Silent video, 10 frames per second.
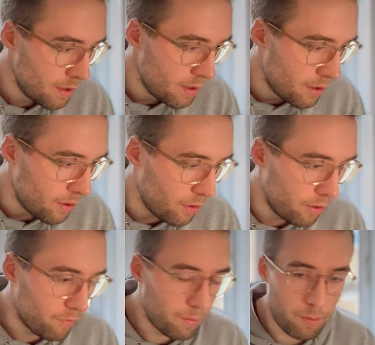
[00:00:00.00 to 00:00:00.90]

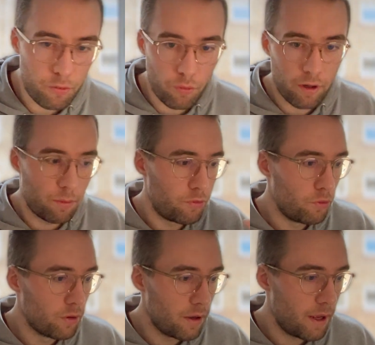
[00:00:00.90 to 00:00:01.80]
from computer to
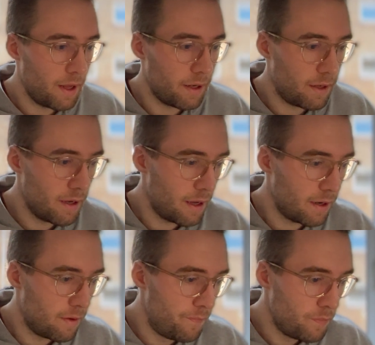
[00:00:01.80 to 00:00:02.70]
computer, and
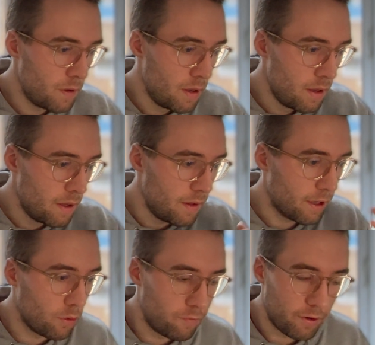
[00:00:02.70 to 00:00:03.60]
they
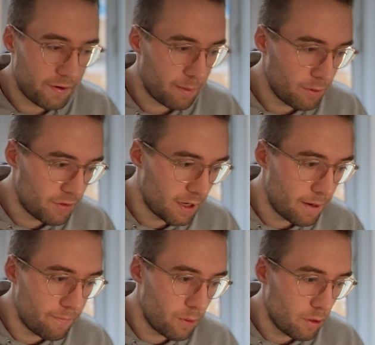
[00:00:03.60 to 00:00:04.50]
could, for example, take up
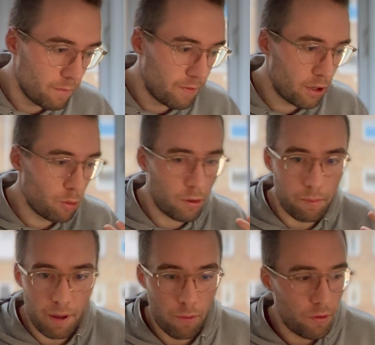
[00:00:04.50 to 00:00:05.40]
valuable
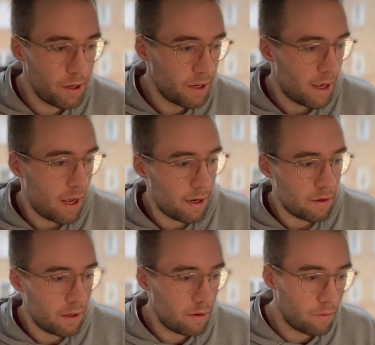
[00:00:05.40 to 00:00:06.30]
memory
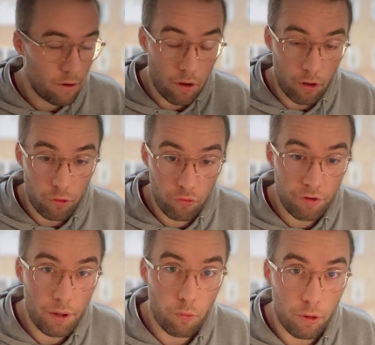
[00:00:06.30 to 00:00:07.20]
and use
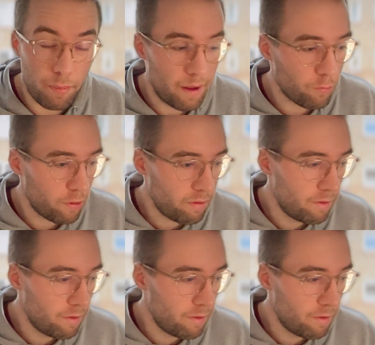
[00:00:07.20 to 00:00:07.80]
network bandwidth,